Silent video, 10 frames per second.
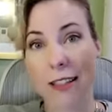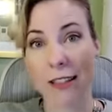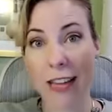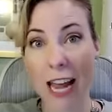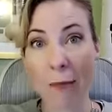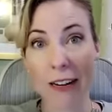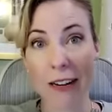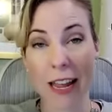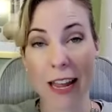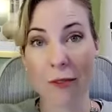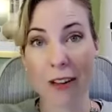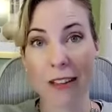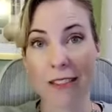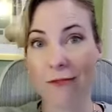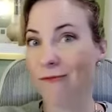the cap that it came
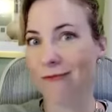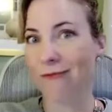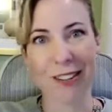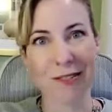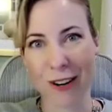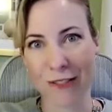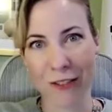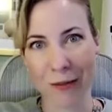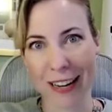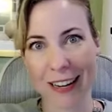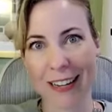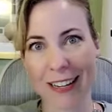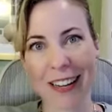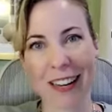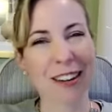with didn't work for me
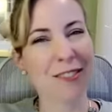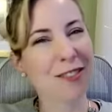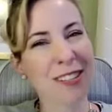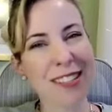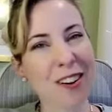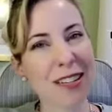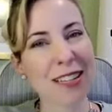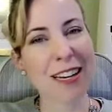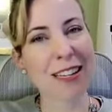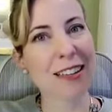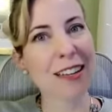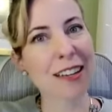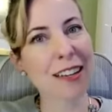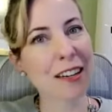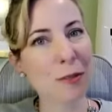because I just always had a
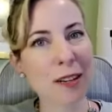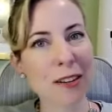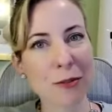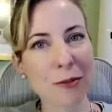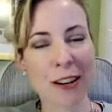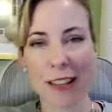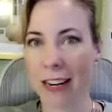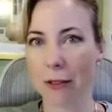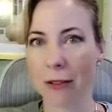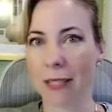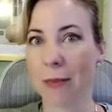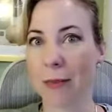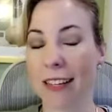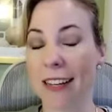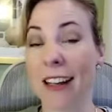little bit of a worry that I would
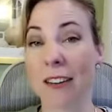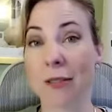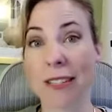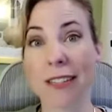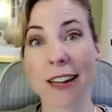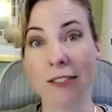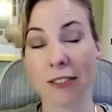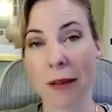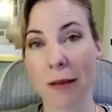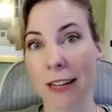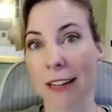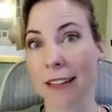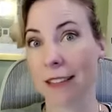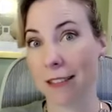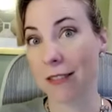spill it and it was enough to make me
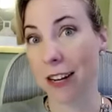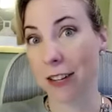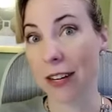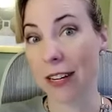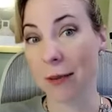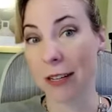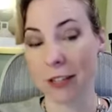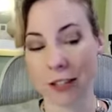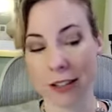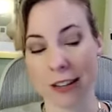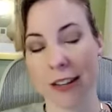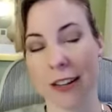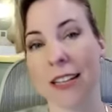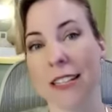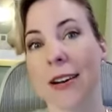not drink as much.
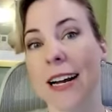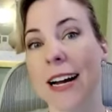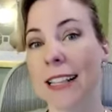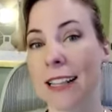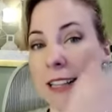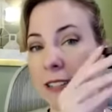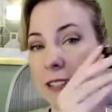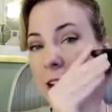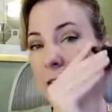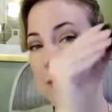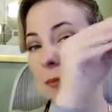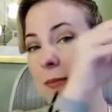So I got this cap